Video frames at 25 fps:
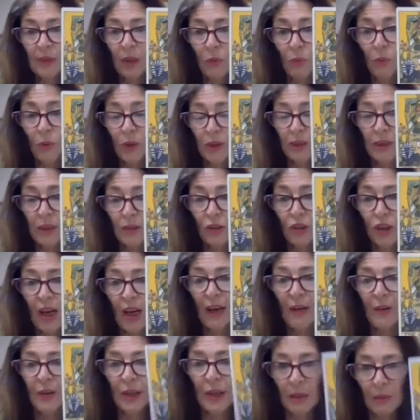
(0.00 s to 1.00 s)
with the
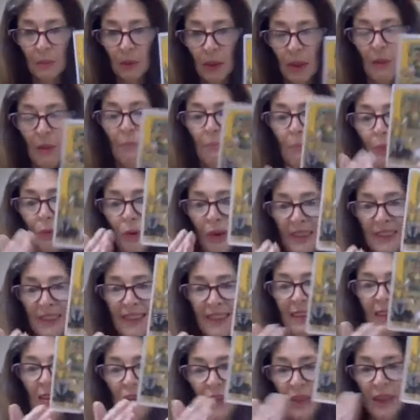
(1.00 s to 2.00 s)
chariot,
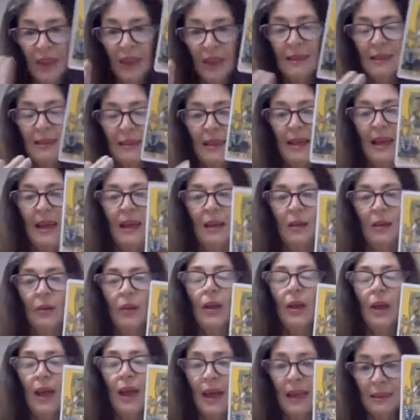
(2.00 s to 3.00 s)
compressing things now
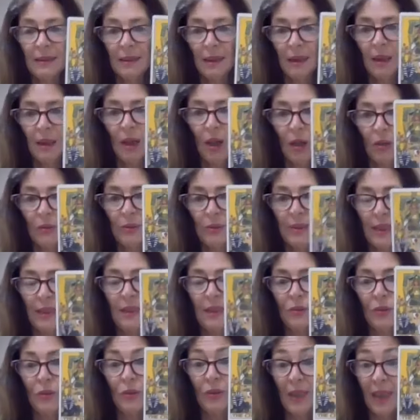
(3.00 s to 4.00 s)
as it goes
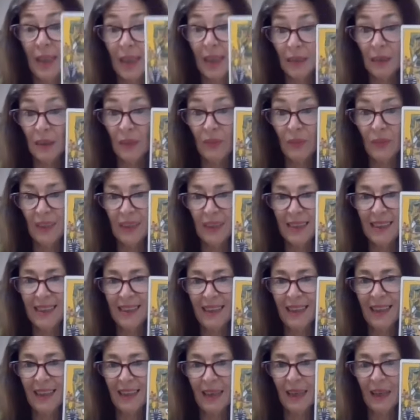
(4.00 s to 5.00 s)
into the end of this
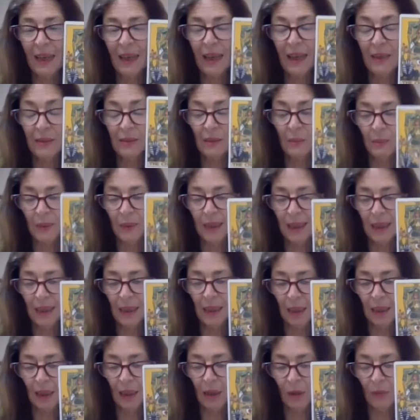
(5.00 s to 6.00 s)
year and the
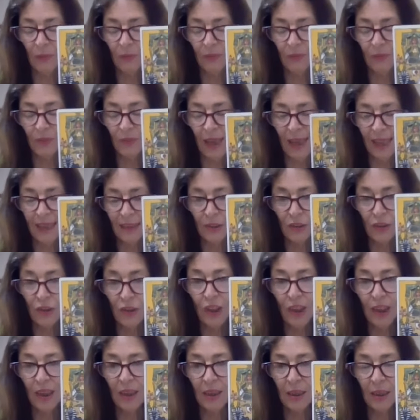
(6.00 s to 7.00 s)
beginning of next
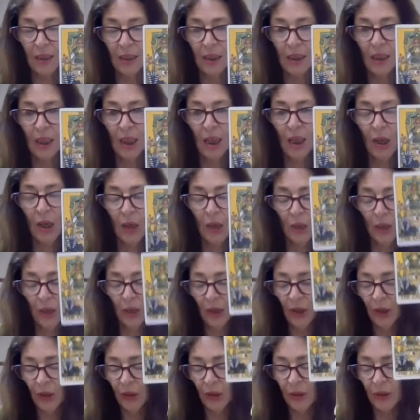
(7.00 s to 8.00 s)
year.
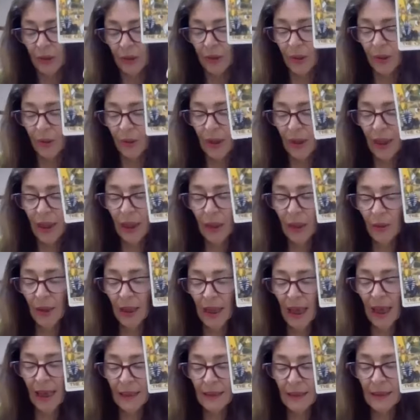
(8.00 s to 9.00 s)
So here he
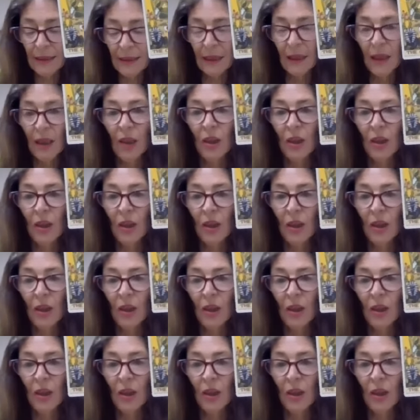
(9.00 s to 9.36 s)
has